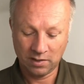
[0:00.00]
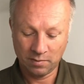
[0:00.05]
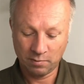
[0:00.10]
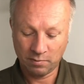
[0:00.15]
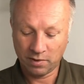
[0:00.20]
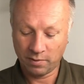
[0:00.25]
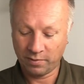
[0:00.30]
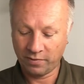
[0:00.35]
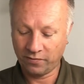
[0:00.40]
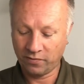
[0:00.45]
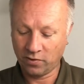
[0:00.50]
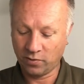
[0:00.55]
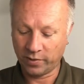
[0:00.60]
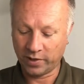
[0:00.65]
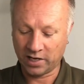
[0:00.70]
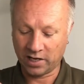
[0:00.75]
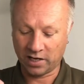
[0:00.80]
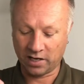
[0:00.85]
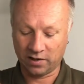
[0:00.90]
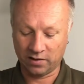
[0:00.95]
But before we
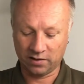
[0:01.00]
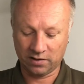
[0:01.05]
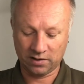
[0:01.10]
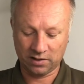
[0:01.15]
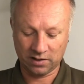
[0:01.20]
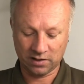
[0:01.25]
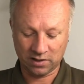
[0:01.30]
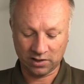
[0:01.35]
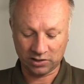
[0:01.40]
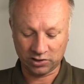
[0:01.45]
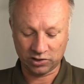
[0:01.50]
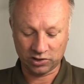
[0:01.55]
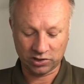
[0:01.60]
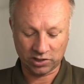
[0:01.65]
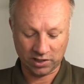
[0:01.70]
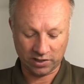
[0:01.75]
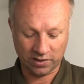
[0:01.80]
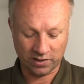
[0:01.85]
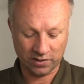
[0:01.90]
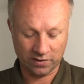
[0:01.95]
go, I'll just show
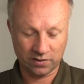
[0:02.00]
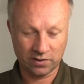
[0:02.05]
you